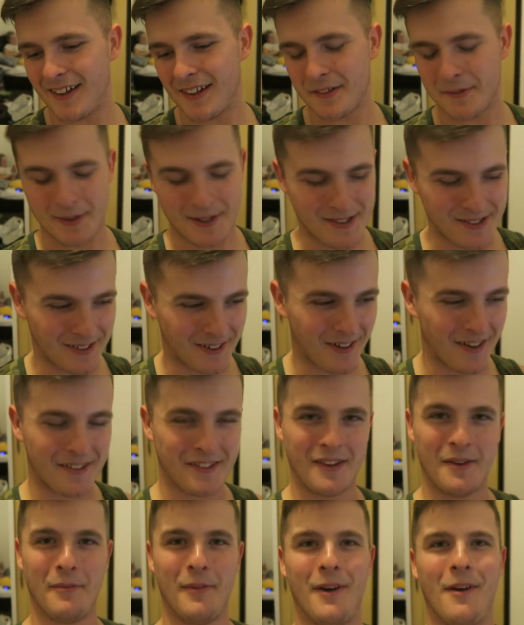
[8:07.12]
speak to you
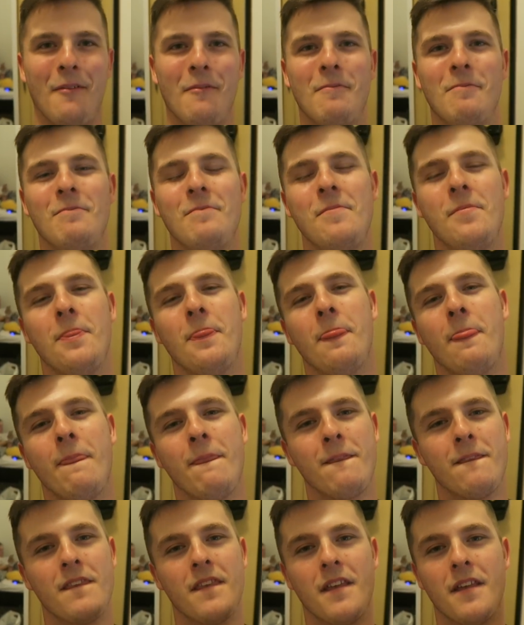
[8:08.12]
guys in a bit.
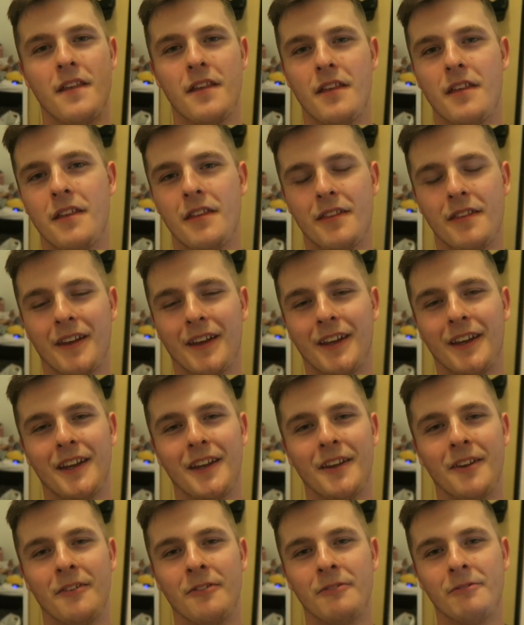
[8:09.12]
Thank
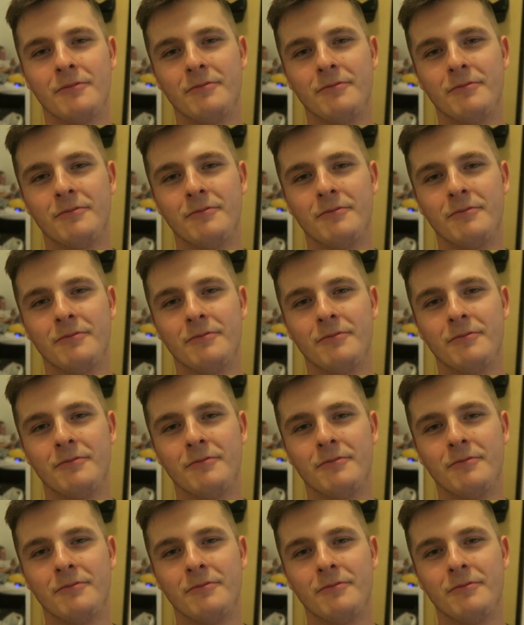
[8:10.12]
you.